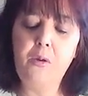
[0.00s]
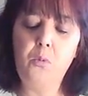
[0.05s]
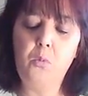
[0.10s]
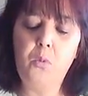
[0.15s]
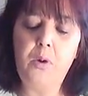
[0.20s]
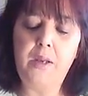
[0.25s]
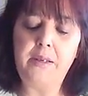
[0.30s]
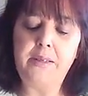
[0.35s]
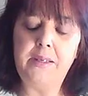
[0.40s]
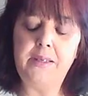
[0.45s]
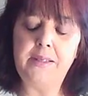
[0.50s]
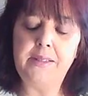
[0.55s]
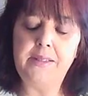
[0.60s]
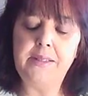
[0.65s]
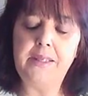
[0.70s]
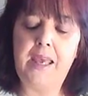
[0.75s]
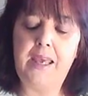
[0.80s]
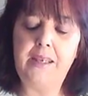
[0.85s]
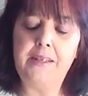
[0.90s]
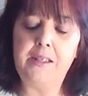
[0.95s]

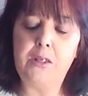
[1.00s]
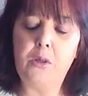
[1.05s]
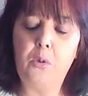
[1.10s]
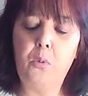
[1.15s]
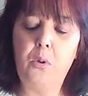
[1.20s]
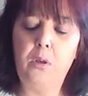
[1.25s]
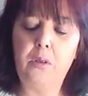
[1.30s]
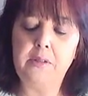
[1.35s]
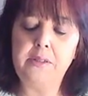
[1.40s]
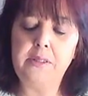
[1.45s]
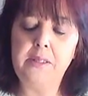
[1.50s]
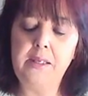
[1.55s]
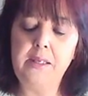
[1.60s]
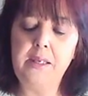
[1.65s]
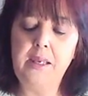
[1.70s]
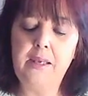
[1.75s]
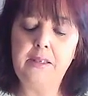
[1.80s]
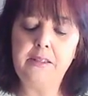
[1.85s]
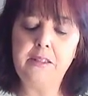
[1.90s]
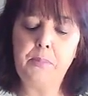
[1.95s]
oneness, and
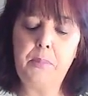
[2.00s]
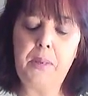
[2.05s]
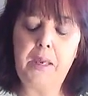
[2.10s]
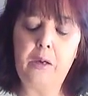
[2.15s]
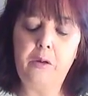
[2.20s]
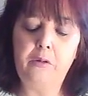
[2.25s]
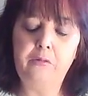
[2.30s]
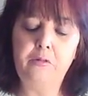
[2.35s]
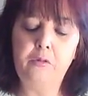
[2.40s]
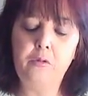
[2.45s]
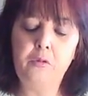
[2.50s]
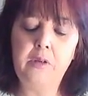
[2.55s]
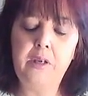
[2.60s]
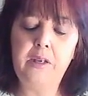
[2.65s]
equality is powerful